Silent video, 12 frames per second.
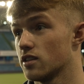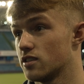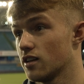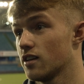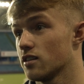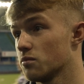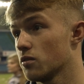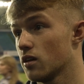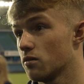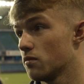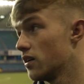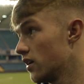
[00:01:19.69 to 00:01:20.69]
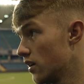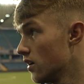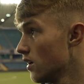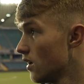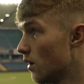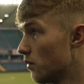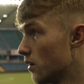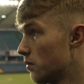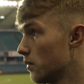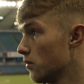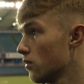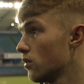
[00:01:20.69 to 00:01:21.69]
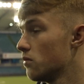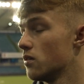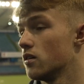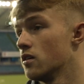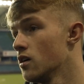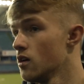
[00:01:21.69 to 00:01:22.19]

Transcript: it's incredible how many how many people come, and